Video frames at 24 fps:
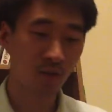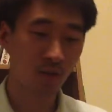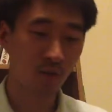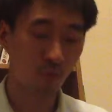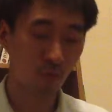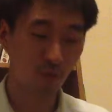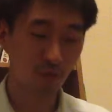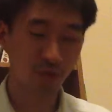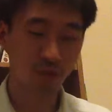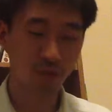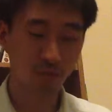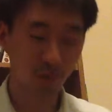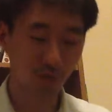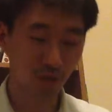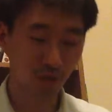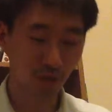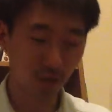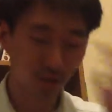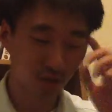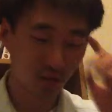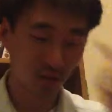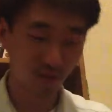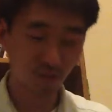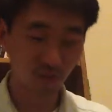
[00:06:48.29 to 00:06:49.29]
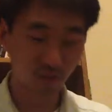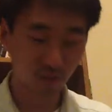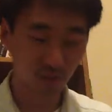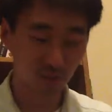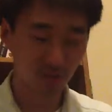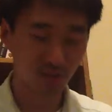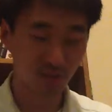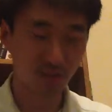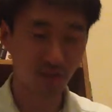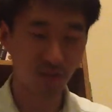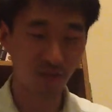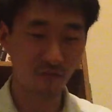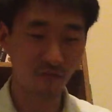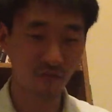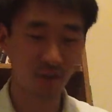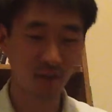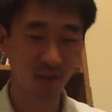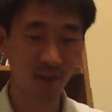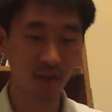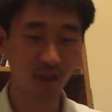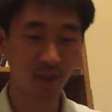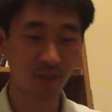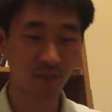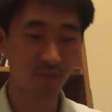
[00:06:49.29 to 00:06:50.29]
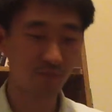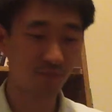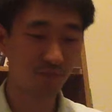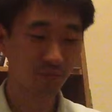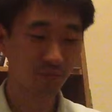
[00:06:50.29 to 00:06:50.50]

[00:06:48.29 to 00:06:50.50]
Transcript: what to brake, the information that I'm fed in,